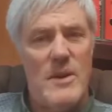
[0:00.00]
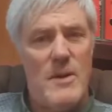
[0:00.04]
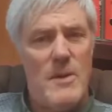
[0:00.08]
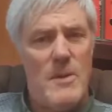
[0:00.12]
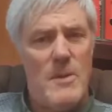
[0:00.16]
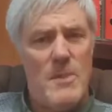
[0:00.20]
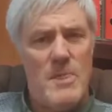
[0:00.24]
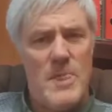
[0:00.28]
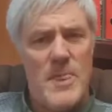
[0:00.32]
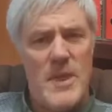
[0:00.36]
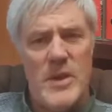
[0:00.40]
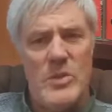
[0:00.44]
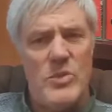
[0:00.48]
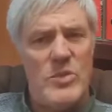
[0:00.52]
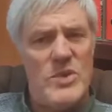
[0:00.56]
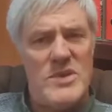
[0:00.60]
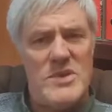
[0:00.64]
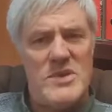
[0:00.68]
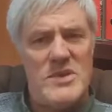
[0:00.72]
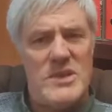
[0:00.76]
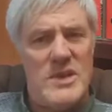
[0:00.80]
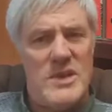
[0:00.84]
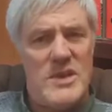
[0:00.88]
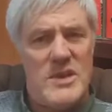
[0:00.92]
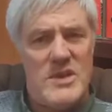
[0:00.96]
And then we
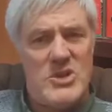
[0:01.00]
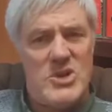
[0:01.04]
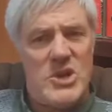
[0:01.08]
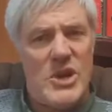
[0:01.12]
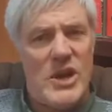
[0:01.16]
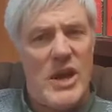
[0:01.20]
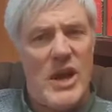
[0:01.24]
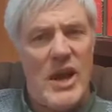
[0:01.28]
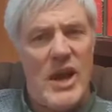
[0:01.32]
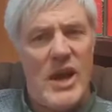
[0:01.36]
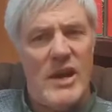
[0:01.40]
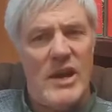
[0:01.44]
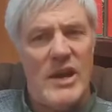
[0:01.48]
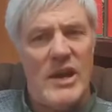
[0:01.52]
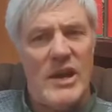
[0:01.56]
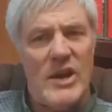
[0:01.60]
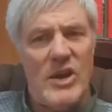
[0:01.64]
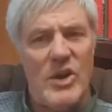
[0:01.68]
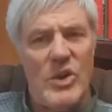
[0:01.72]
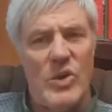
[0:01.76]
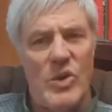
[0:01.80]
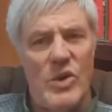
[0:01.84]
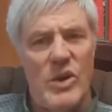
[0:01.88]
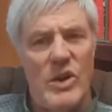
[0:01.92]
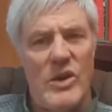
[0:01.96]
see the Shekinah
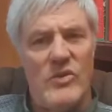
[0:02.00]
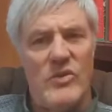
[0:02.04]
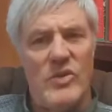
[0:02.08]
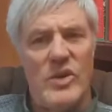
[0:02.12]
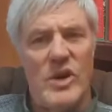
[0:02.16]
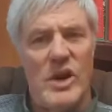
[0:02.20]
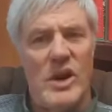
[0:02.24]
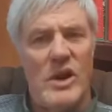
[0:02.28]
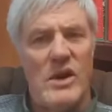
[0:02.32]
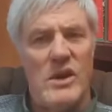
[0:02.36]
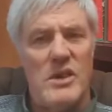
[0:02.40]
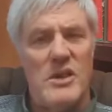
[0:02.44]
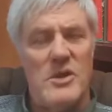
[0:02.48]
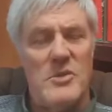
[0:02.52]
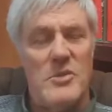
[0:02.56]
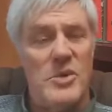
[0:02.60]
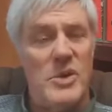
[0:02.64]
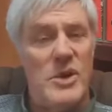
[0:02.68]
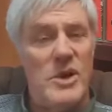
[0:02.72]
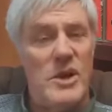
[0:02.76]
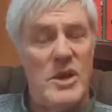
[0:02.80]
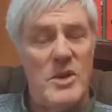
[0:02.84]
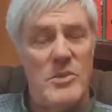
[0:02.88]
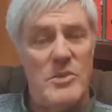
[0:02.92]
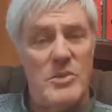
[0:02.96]
glory of God in the
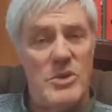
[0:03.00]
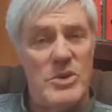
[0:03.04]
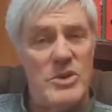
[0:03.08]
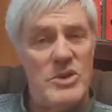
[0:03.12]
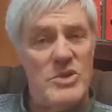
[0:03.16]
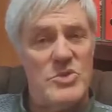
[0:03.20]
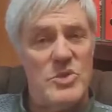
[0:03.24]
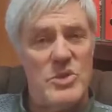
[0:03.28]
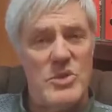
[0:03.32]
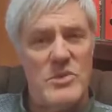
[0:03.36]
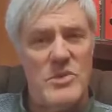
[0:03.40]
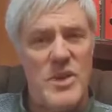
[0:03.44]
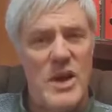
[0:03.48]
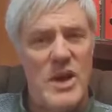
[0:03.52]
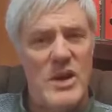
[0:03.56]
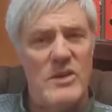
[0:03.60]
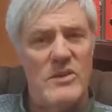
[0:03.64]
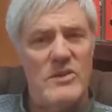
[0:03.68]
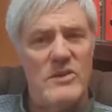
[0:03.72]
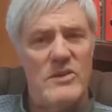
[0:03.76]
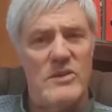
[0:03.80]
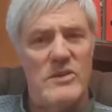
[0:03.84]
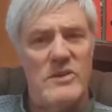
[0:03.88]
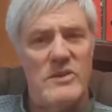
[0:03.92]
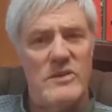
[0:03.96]
burning bush with
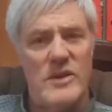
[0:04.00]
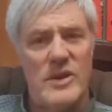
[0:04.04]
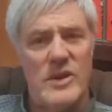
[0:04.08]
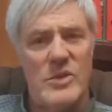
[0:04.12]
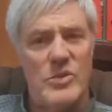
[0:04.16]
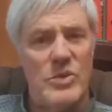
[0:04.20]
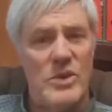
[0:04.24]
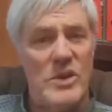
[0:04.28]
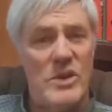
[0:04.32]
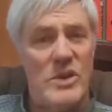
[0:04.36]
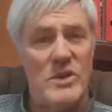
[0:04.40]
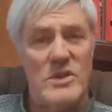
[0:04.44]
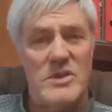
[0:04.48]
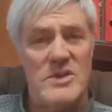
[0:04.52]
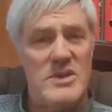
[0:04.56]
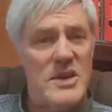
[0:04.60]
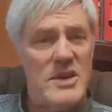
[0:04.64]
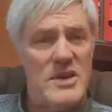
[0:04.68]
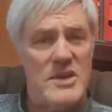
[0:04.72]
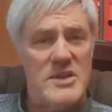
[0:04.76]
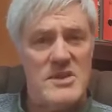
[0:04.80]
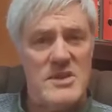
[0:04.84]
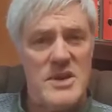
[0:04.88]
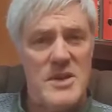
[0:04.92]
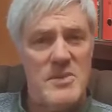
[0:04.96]
Moses that we looked
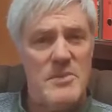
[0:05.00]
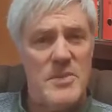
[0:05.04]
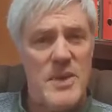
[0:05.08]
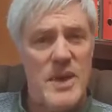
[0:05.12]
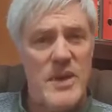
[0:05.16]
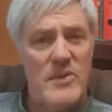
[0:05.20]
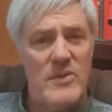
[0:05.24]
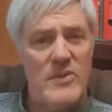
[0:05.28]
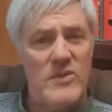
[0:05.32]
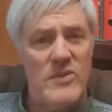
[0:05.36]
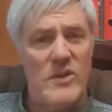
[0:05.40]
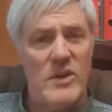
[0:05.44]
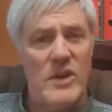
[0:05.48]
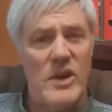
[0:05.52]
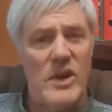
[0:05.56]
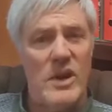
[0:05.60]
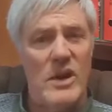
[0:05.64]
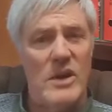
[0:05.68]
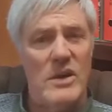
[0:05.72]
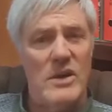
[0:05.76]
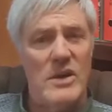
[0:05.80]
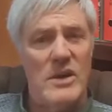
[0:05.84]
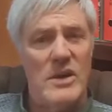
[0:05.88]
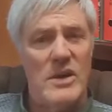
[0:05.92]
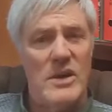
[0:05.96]
at some months
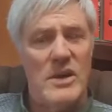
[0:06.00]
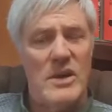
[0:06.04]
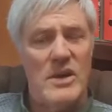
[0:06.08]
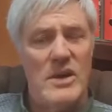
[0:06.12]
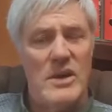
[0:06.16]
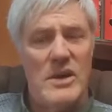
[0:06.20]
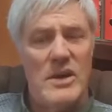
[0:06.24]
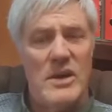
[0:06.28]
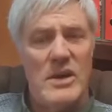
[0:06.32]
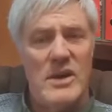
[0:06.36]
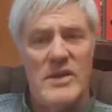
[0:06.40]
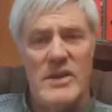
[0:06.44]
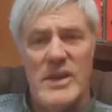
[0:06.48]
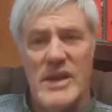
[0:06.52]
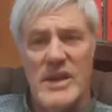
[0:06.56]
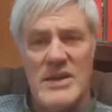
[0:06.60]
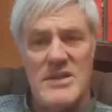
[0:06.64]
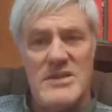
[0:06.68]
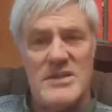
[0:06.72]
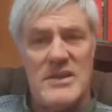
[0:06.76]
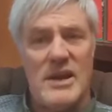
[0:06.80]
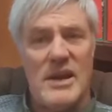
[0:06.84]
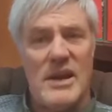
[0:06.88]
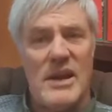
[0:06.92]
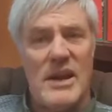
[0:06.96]
ago. And then
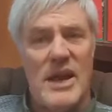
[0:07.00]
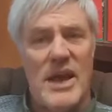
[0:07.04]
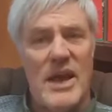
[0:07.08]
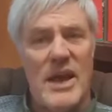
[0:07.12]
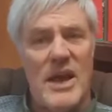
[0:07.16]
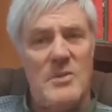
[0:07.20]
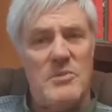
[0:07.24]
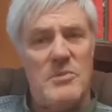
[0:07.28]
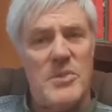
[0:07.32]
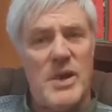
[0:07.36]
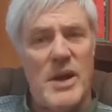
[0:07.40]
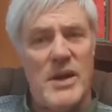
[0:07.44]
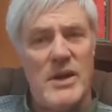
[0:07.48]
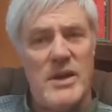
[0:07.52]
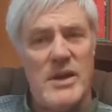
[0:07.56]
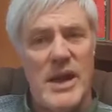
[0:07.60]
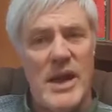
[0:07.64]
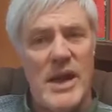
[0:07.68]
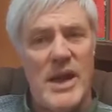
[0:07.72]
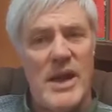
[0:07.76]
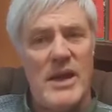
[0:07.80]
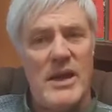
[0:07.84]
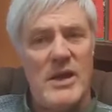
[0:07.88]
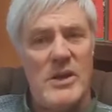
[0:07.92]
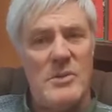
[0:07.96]
as a cloud by
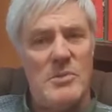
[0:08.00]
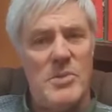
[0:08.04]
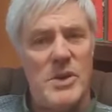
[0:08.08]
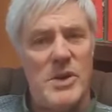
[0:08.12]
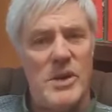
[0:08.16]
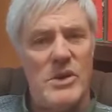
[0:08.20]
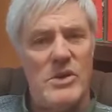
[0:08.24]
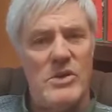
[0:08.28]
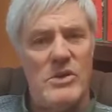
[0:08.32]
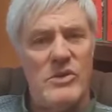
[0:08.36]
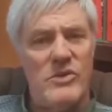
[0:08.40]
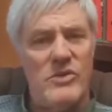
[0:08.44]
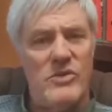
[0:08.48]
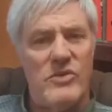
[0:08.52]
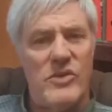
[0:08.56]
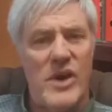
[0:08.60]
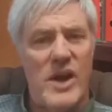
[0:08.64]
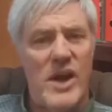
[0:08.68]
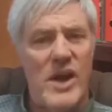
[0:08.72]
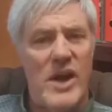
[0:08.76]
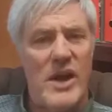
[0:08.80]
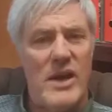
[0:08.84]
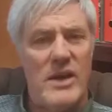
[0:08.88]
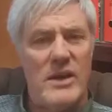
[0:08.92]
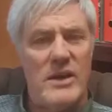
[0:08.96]
day and a pillar of
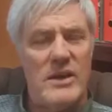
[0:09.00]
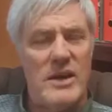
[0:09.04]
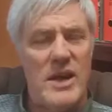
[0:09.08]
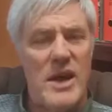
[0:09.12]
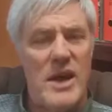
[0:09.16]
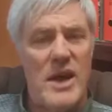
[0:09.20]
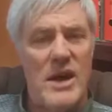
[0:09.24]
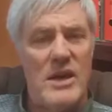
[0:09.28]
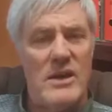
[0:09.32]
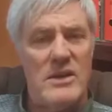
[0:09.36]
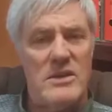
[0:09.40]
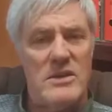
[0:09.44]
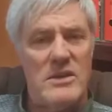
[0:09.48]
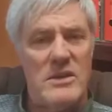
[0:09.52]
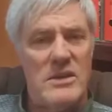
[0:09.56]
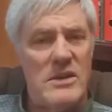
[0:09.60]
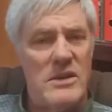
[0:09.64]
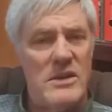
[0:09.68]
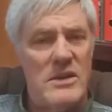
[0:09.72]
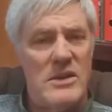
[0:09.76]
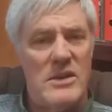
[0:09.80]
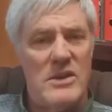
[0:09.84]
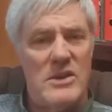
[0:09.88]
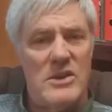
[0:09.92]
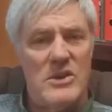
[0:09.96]
fire at night
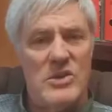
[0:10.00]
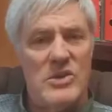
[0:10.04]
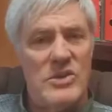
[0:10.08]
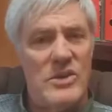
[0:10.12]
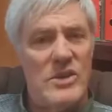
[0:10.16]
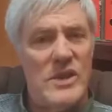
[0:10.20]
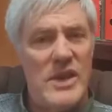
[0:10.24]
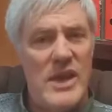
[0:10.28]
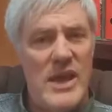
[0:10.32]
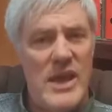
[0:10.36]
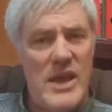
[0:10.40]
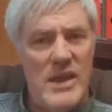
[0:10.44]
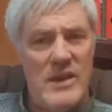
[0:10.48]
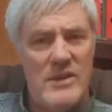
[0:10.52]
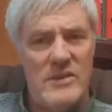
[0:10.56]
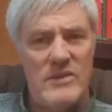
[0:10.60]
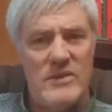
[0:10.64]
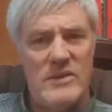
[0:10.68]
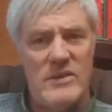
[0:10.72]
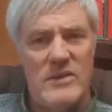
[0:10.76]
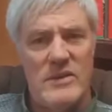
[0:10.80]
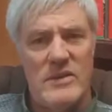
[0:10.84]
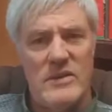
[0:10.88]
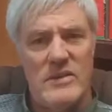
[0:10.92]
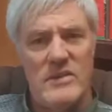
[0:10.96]
during the
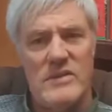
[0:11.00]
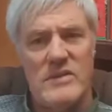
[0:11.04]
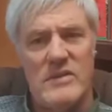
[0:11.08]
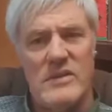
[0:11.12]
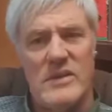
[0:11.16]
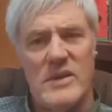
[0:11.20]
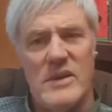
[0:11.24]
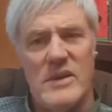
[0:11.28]
Exodus.